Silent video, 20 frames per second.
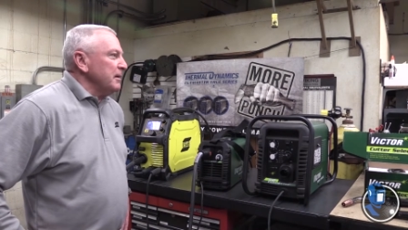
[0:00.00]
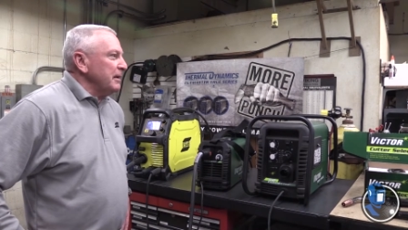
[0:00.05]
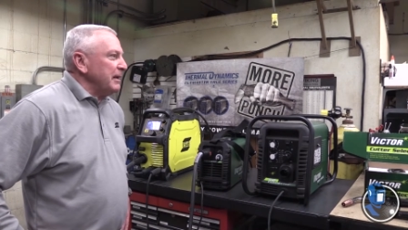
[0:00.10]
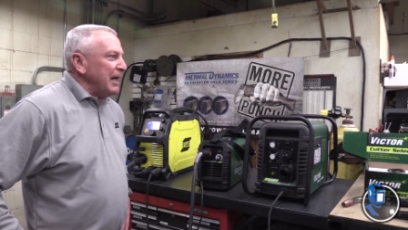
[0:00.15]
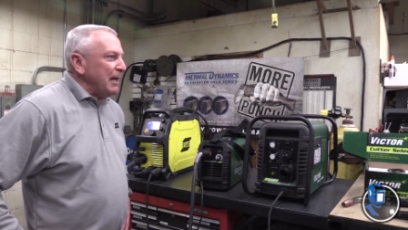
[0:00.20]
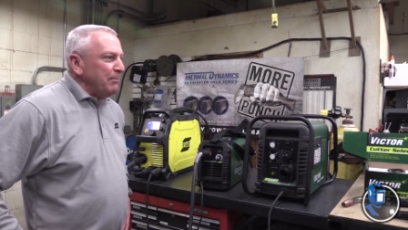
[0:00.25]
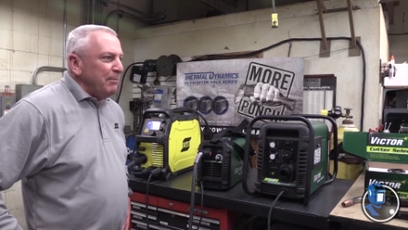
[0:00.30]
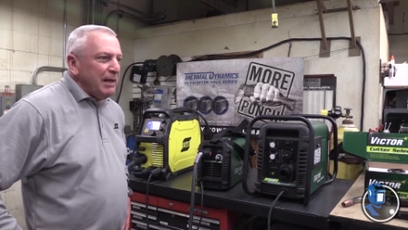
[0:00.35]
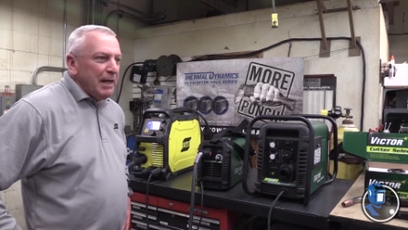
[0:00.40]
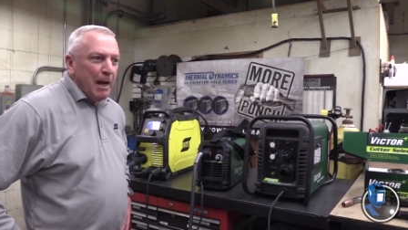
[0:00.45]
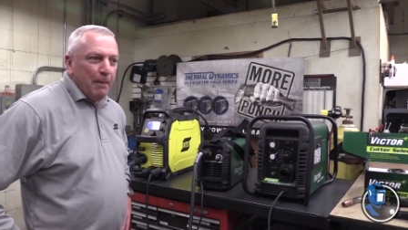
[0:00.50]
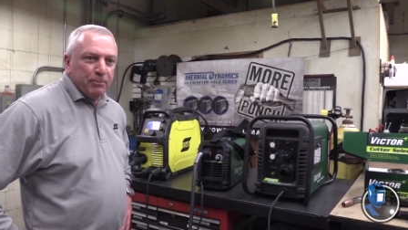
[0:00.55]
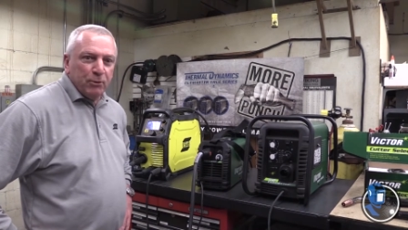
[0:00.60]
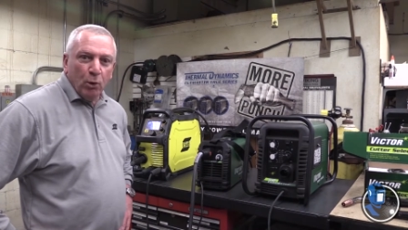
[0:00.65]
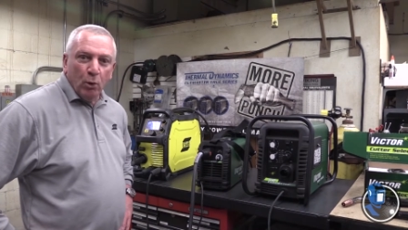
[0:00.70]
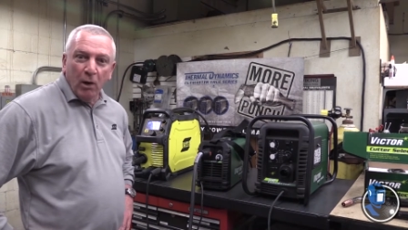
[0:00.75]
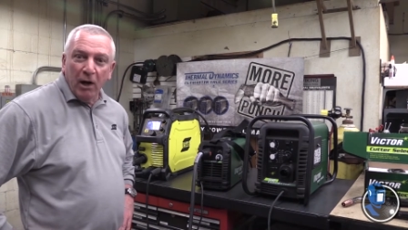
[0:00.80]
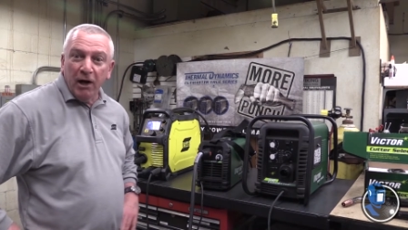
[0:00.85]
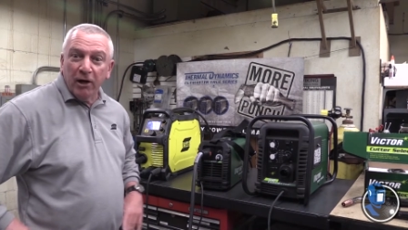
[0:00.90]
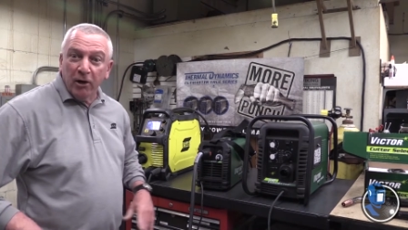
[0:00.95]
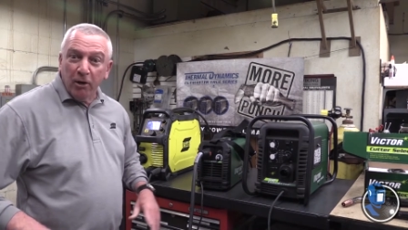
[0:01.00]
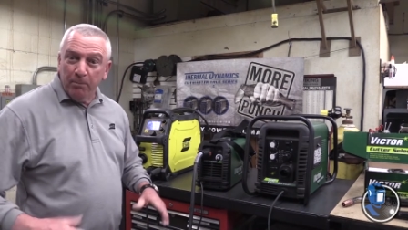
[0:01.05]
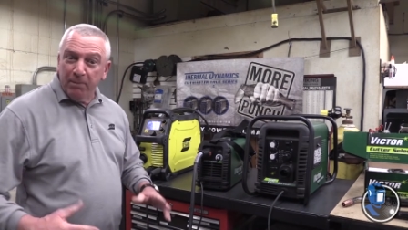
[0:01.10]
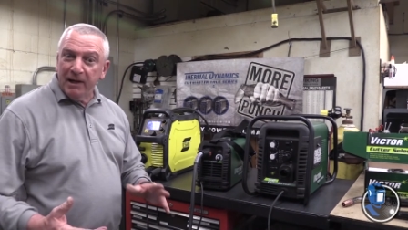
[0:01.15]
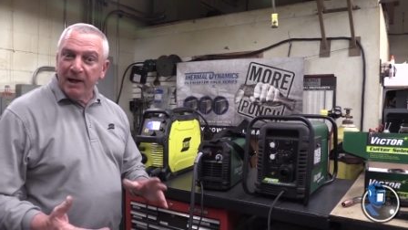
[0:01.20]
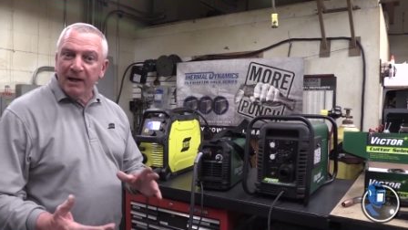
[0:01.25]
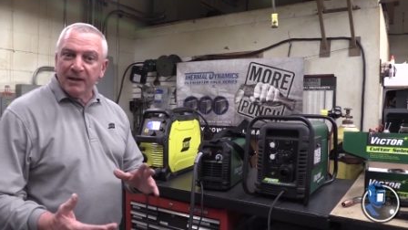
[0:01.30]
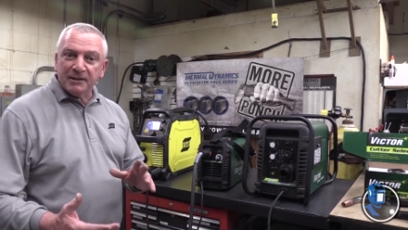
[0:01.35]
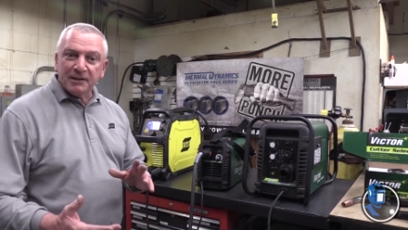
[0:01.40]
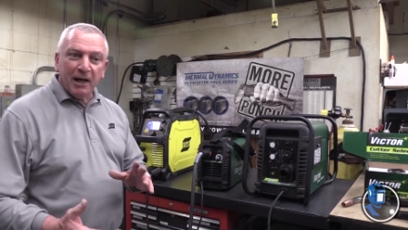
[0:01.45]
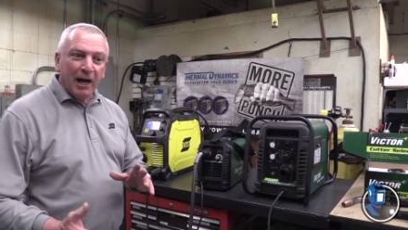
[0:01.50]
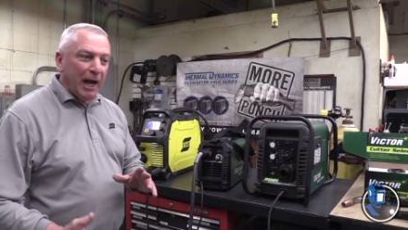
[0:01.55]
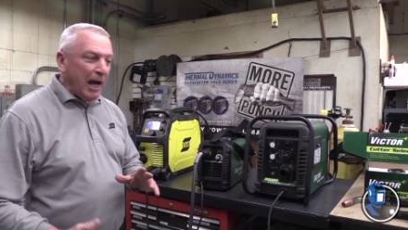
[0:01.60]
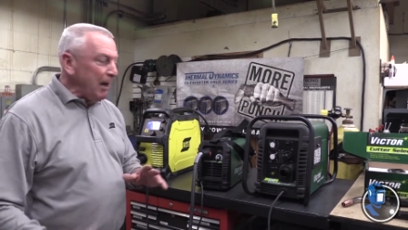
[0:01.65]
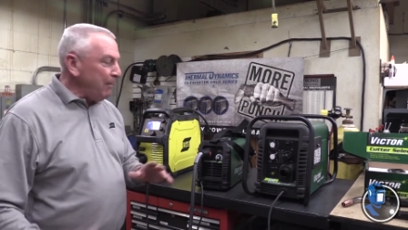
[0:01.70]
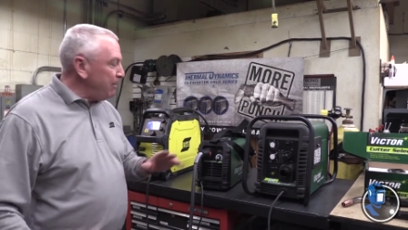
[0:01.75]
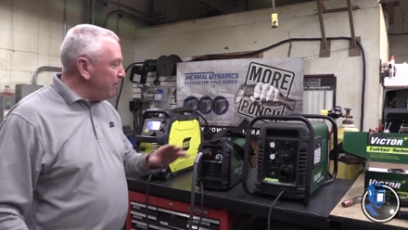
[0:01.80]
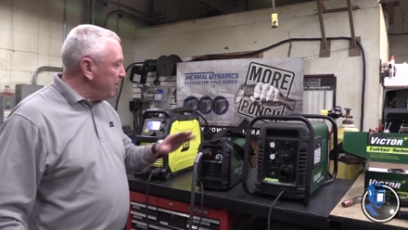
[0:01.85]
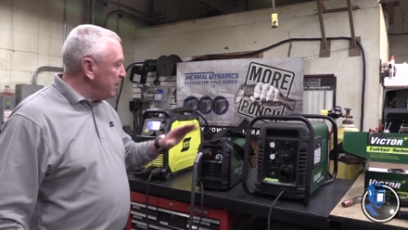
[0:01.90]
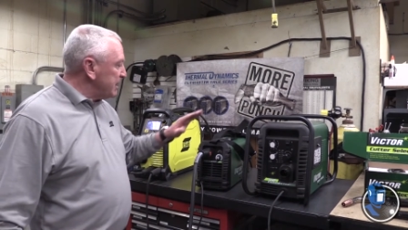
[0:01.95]
can be up to 100
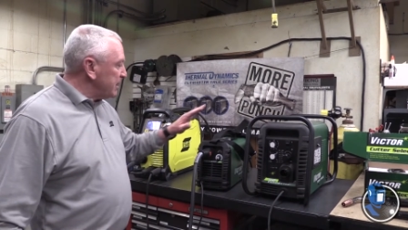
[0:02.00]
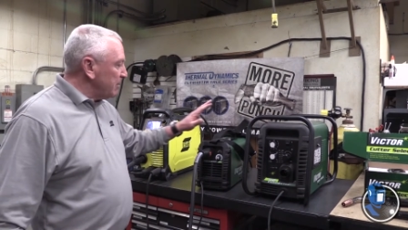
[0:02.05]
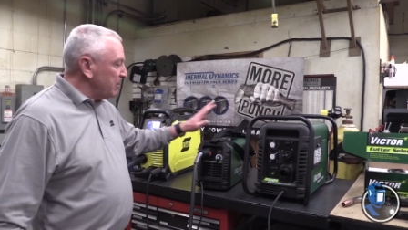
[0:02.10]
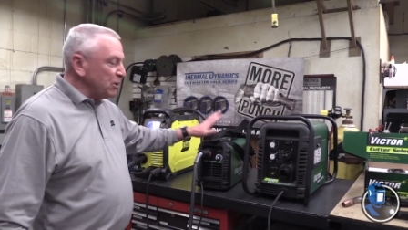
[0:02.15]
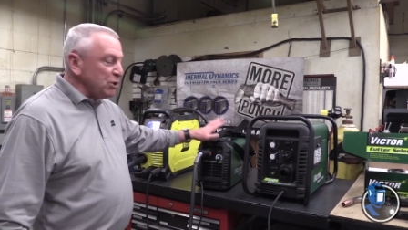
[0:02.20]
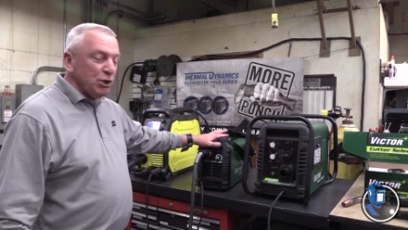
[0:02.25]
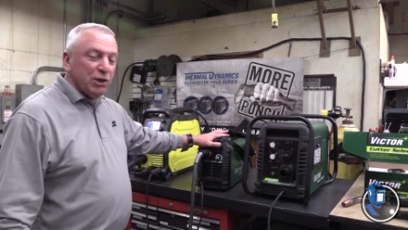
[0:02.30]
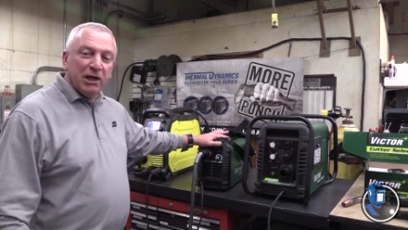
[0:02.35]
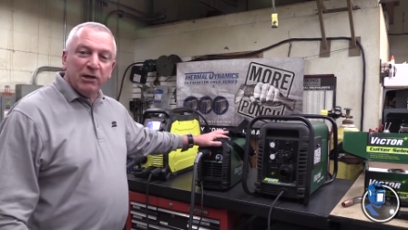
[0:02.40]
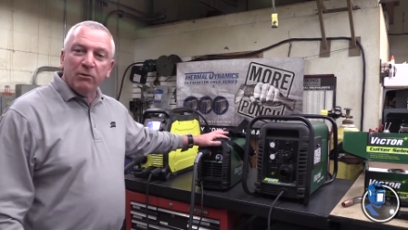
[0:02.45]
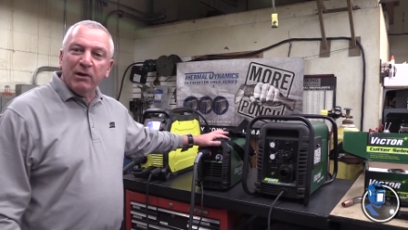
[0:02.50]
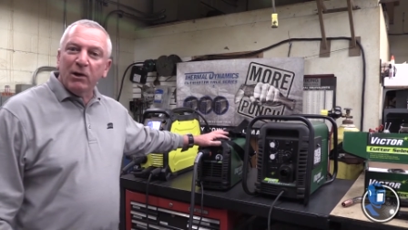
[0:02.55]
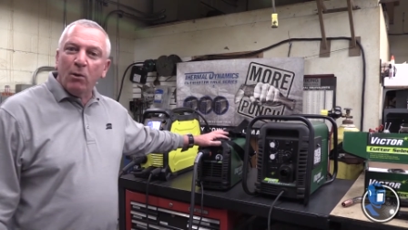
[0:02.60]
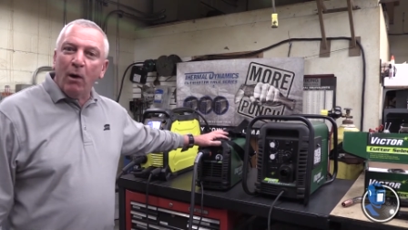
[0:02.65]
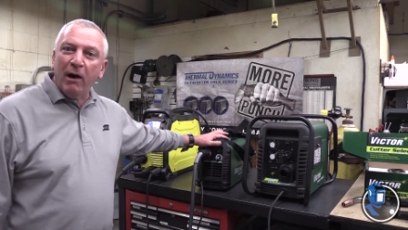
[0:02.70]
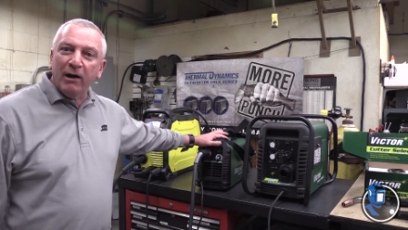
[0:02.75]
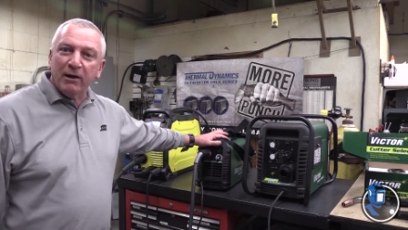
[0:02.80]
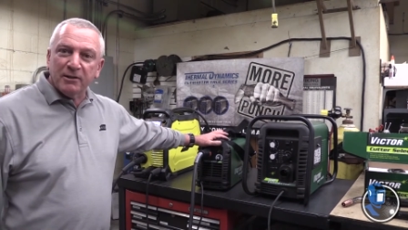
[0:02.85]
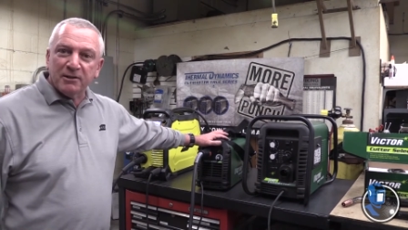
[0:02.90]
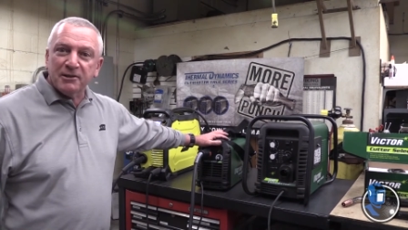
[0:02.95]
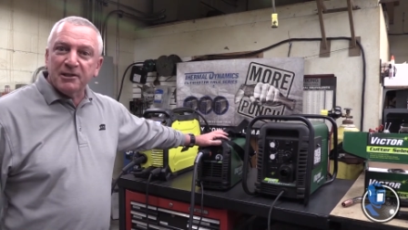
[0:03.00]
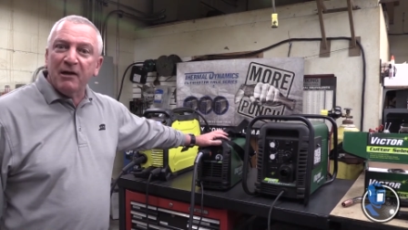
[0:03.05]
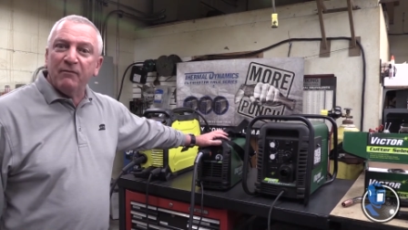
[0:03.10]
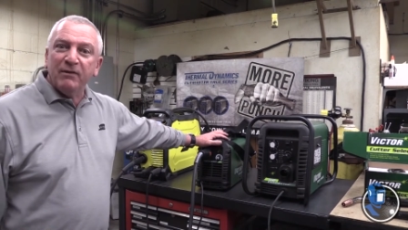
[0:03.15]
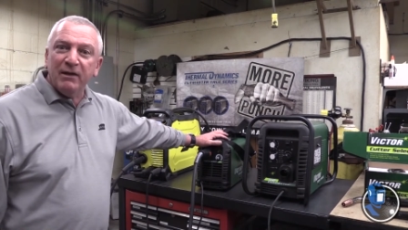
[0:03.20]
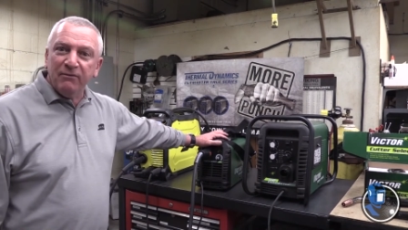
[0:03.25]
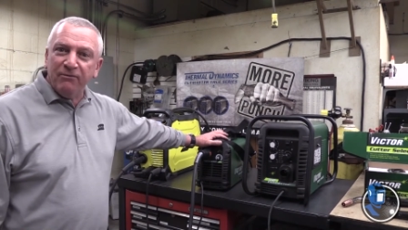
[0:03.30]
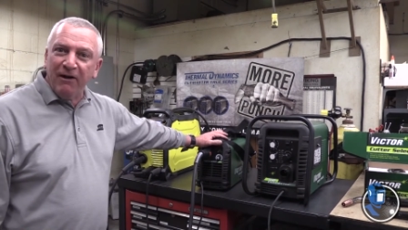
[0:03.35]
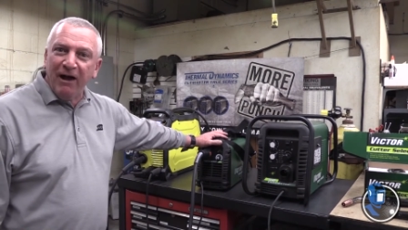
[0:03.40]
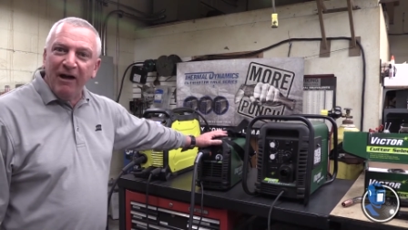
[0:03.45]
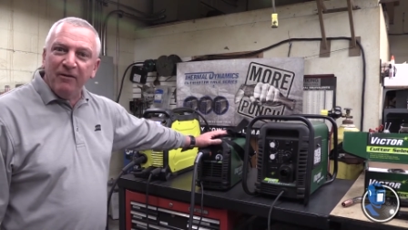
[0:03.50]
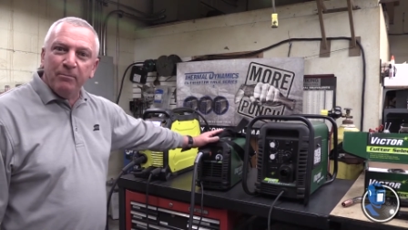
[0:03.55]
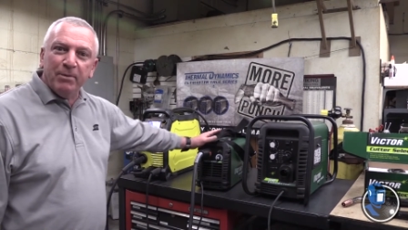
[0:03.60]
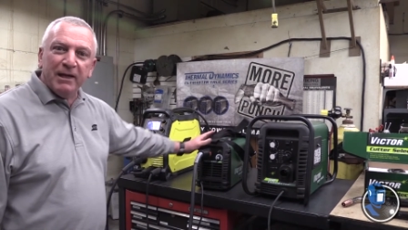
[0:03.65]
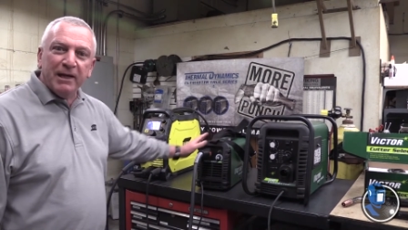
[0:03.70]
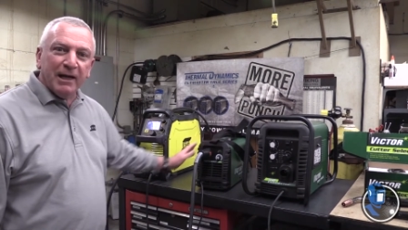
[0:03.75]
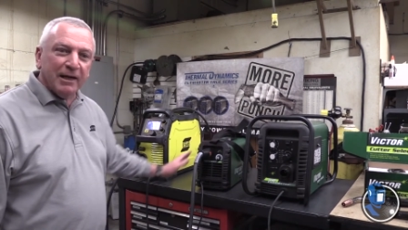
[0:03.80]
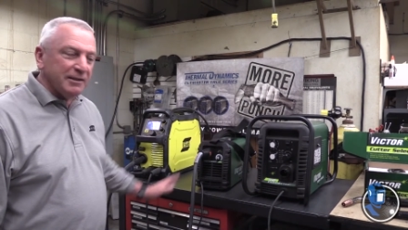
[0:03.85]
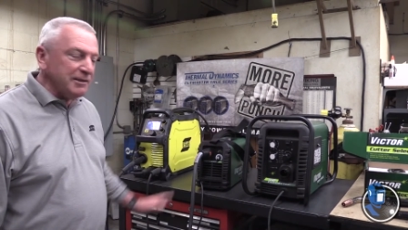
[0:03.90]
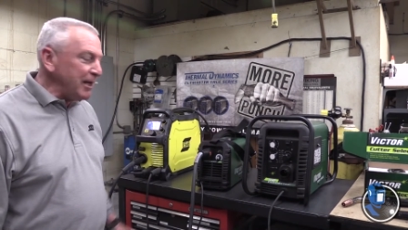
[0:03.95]
psi, but the machine requires 75
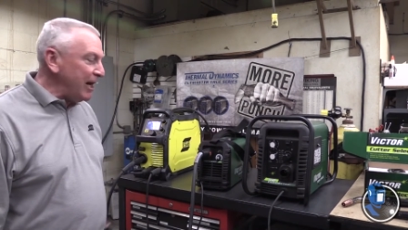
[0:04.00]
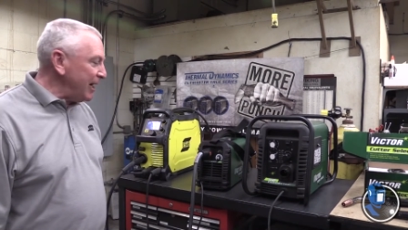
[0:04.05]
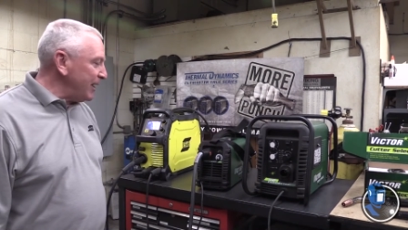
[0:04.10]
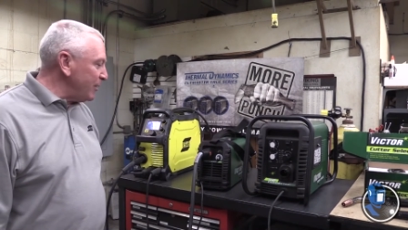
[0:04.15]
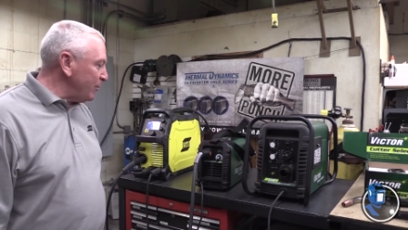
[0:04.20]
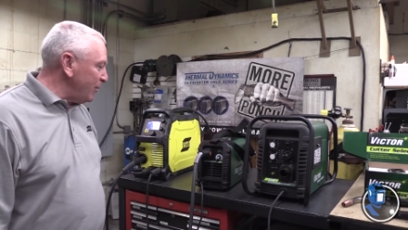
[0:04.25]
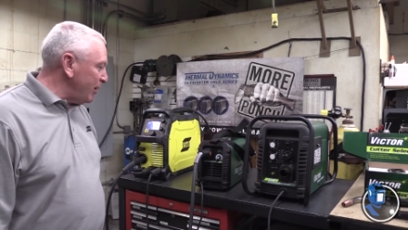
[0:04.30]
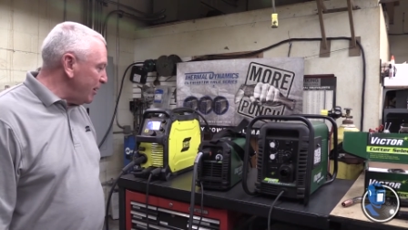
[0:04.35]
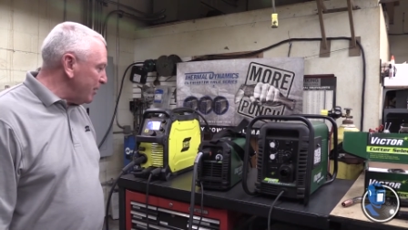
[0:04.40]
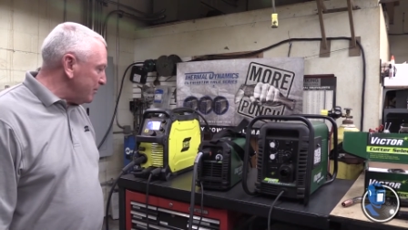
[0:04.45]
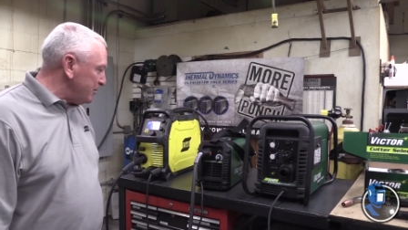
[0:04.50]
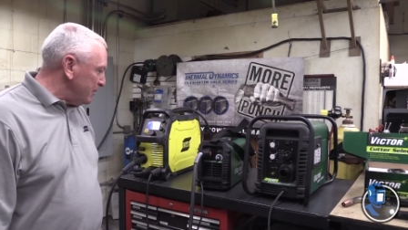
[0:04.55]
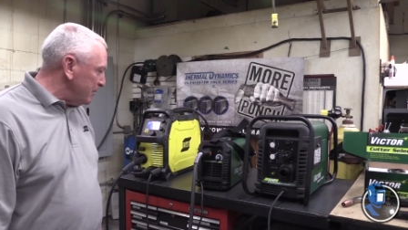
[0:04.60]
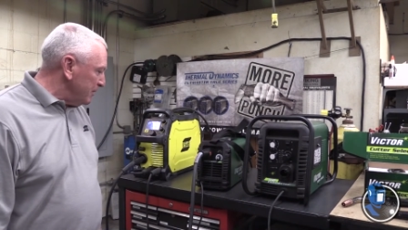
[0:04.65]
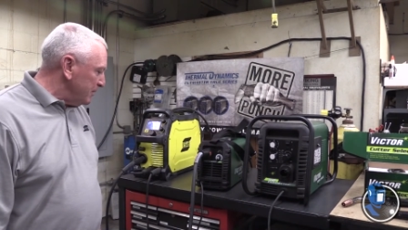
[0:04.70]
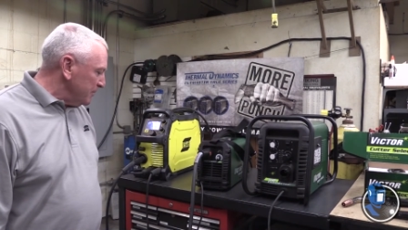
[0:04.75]
psi to run it.